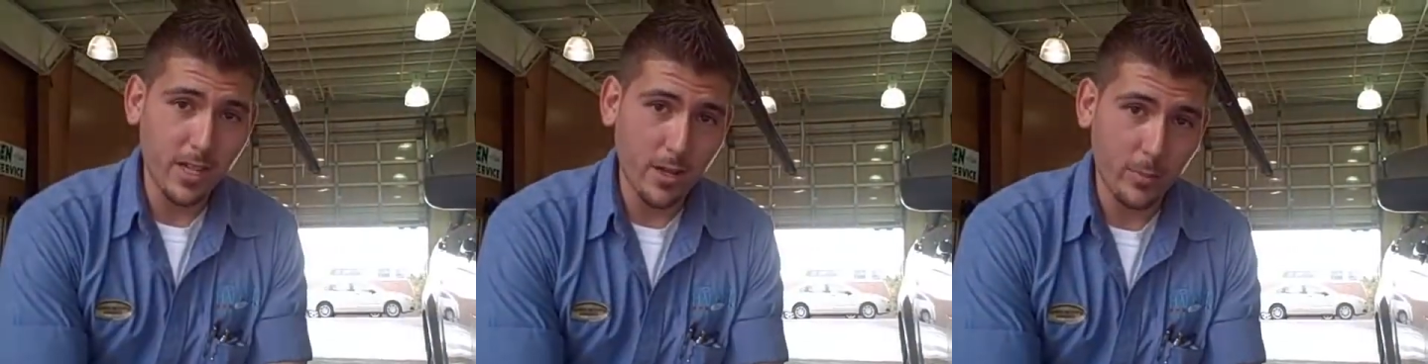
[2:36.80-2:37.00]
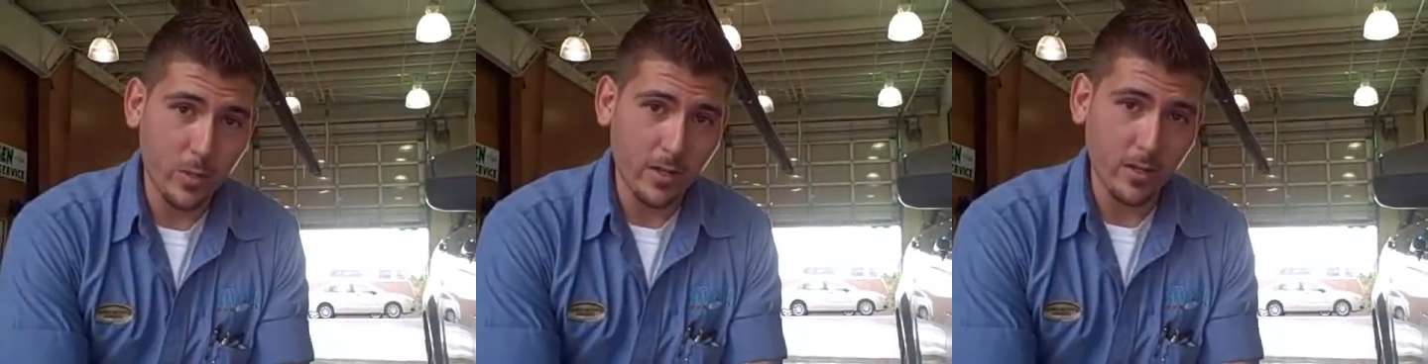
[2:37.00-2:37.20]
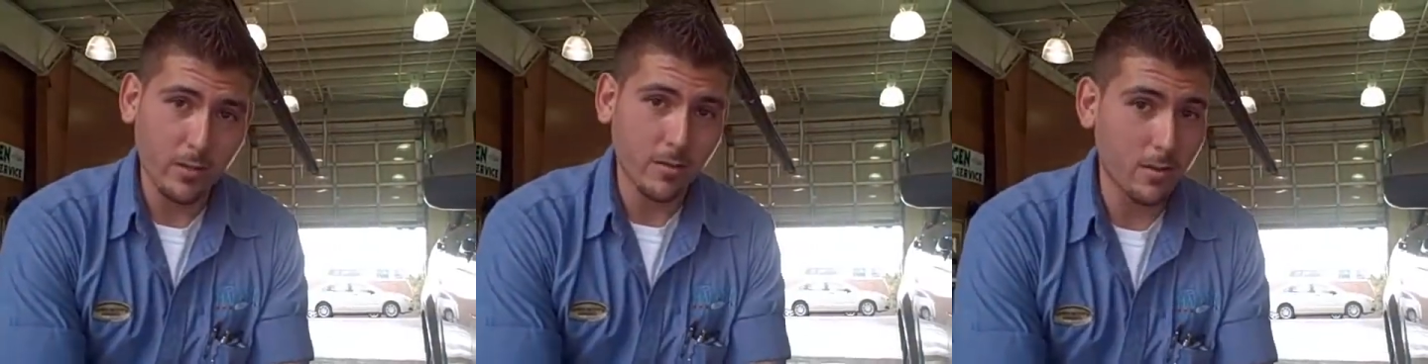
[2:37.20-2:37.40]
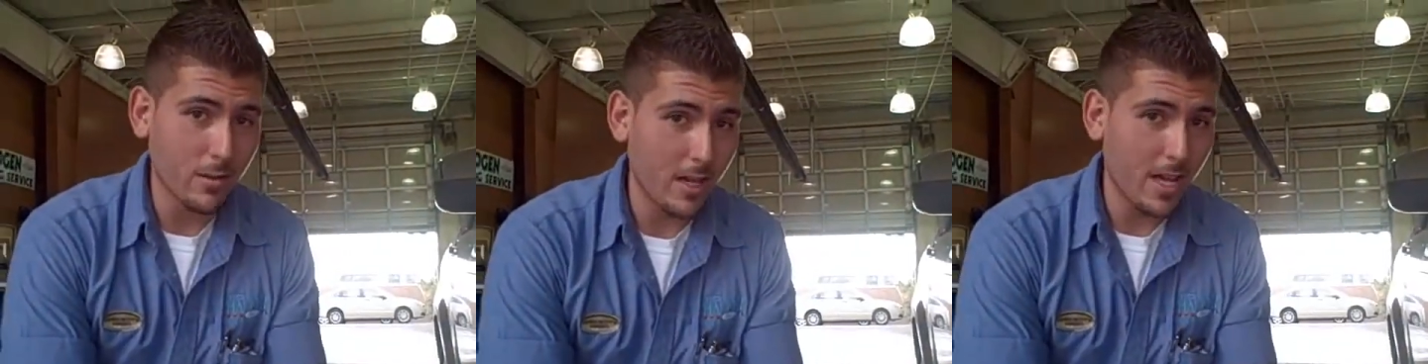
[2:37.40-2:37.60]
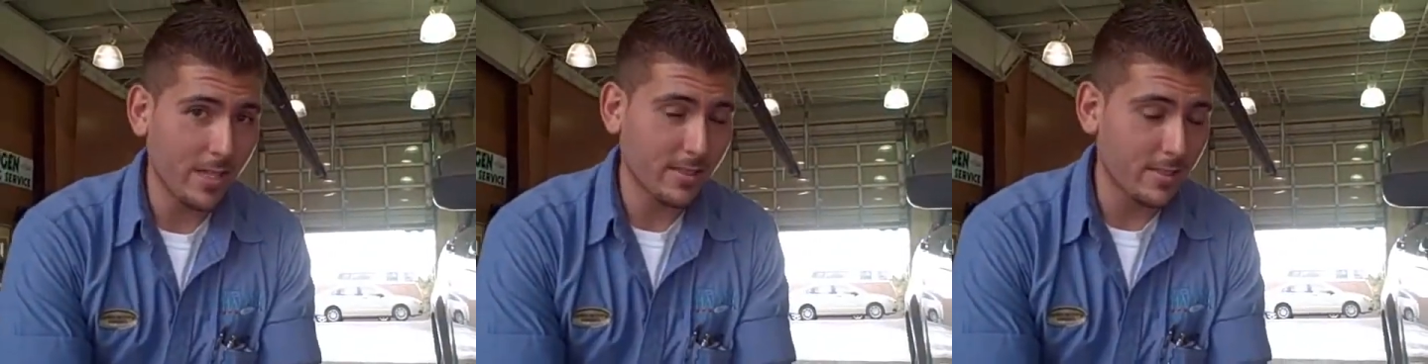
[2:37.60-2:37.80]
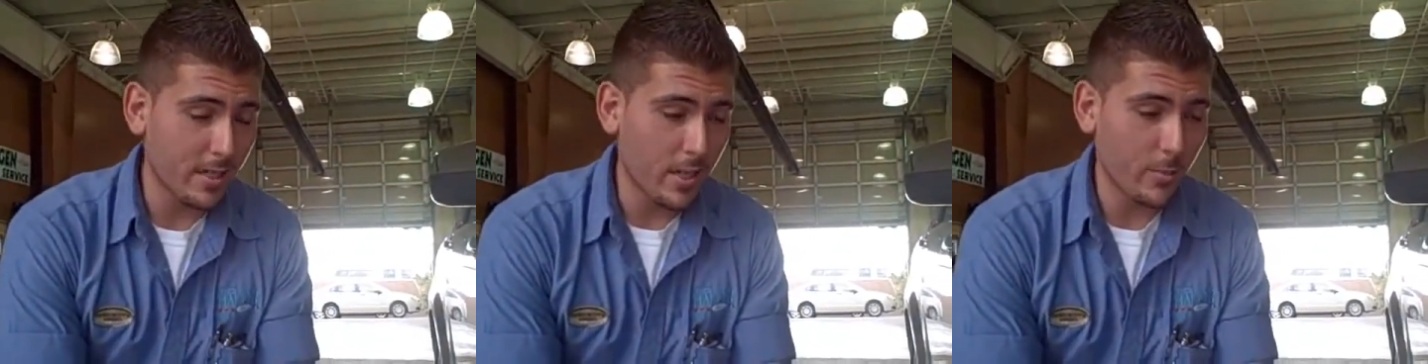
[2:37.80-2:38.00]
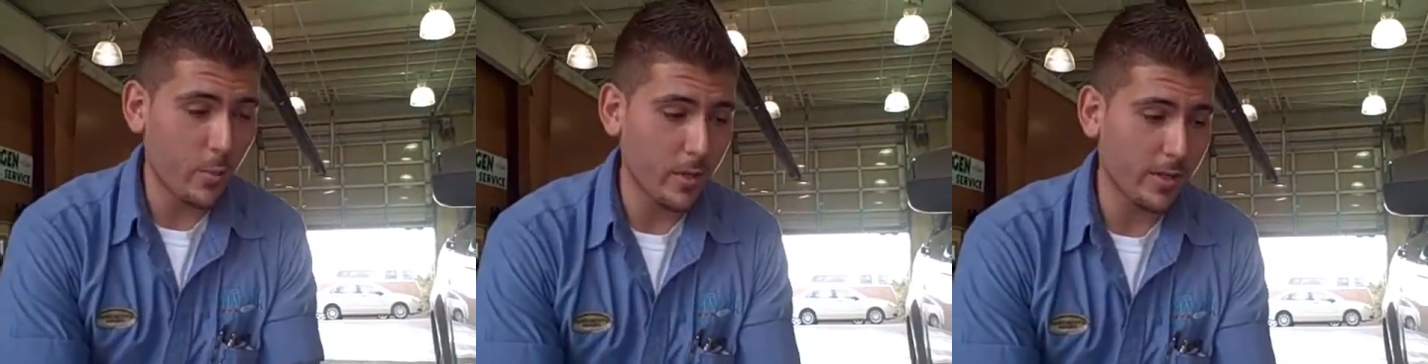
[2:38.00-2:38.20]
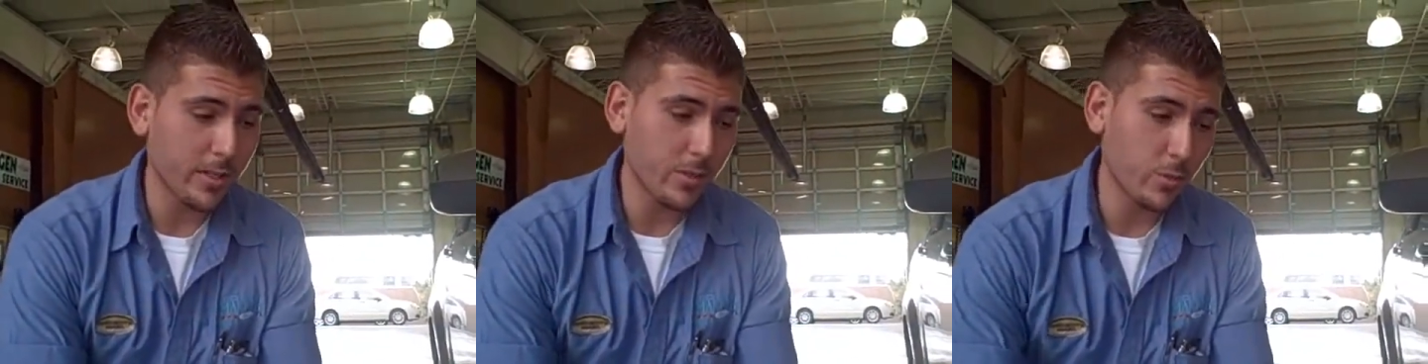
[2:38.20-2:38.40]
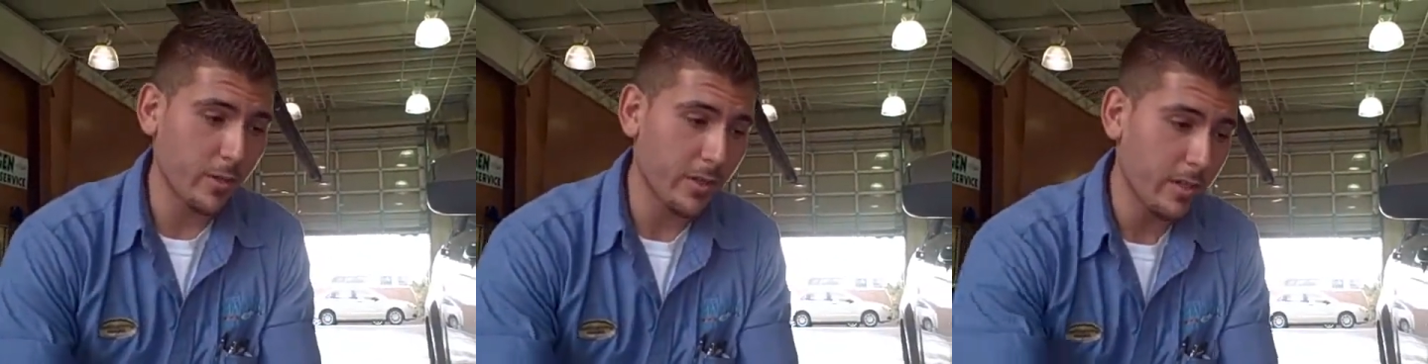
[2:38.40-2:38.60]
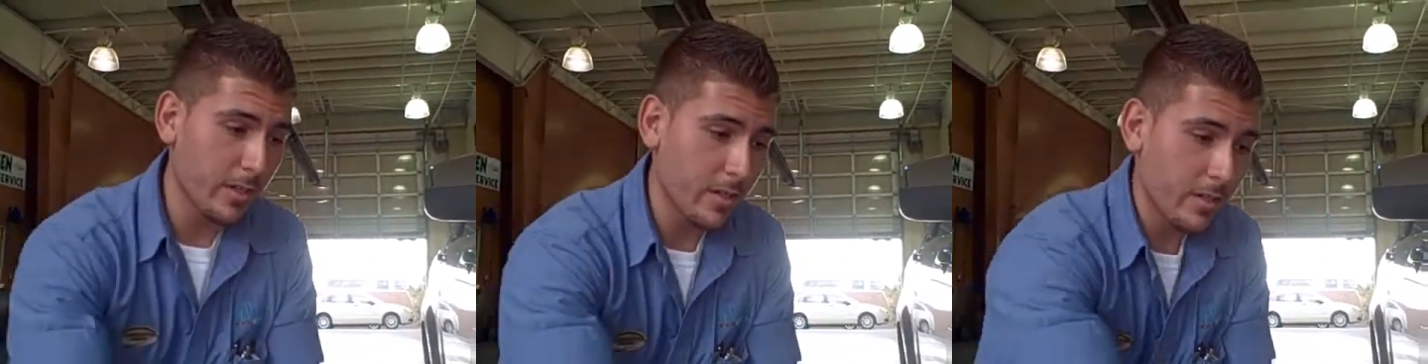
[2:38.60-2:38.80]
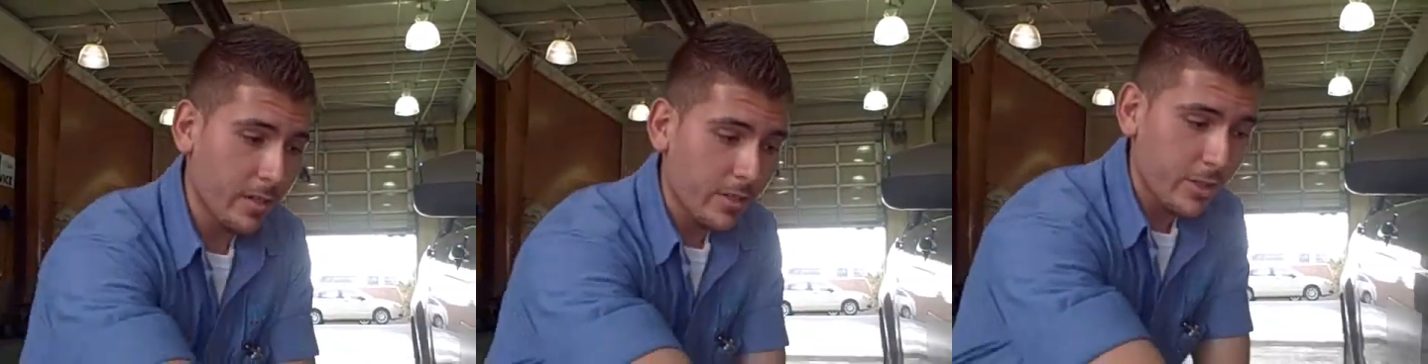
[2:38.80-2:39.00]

step here, the last step, is we're gonna